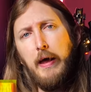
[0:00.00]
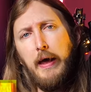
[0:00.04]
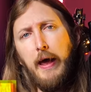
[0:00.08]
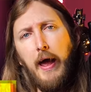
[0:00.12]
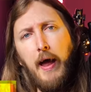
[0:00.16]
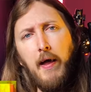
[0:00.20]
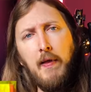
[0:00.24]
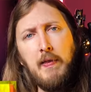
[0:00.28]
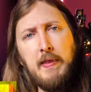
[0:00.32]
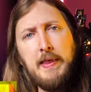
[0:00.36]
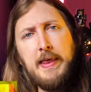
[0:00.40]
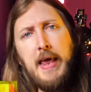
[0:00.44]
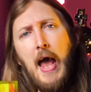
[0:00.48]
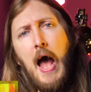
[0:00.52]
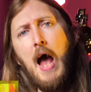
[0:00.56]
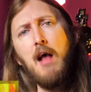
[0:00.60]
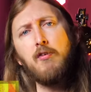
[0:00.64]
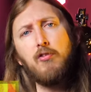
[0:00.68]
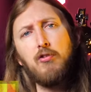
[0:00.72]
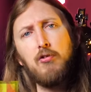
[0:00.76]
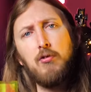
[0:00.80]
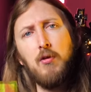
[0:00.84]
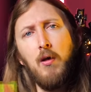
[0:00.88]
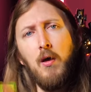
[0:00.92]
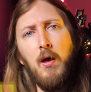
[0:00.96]
And
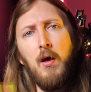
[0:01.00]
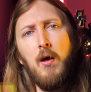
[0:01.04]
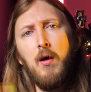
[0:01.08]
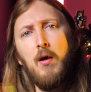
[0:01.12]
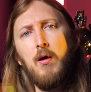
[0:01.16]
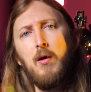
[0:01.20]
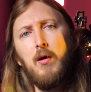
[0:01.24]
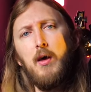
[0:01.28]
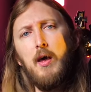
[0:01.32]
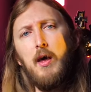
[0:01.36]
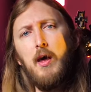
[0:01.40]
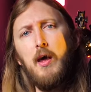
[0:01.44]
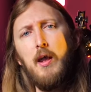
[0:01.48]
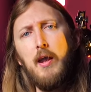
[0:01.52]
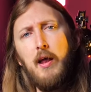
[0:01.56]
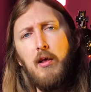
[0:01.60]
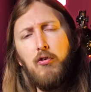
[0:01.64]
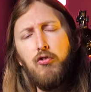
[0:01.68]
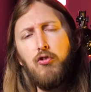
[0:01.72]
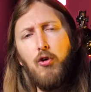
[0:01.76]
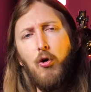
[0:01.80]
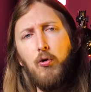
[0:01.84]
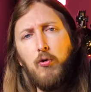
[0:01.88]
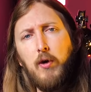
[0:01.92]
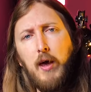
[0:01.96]
yes, it
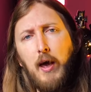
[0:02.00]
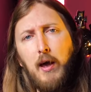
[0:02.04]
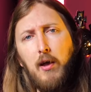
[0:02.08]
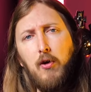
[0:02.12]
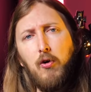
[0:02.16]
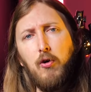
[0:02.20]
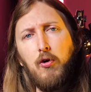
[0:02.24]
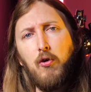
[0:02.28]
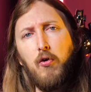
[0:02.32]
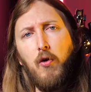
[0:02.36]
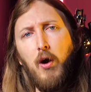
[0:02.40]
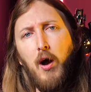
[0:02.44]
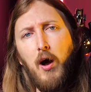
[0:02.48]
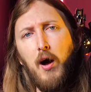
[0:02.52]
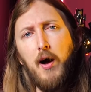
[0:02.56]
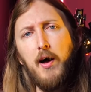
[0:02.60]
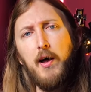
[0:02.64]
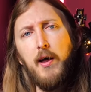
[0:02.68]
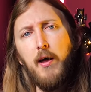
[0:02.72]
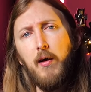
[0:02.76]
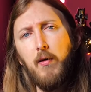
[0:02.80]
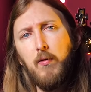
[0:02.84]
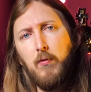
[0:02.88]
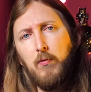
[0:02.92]
is okay to cry.